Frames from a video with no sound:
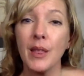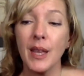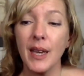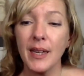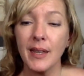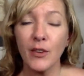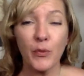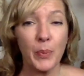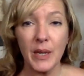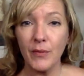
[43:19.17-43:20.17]
then
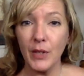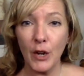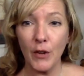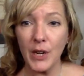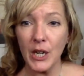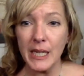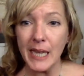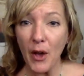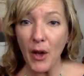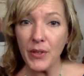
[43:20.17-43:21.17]
there have been, you know,
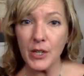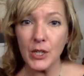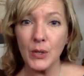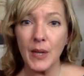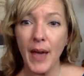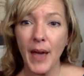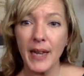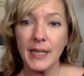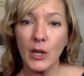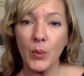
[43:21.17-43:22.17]
various health issues I've
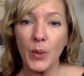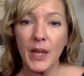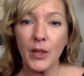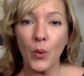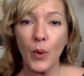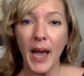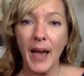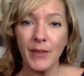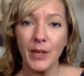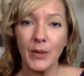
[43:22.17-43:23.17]
had to deal with or what
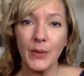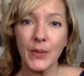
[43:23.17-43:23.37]
have you.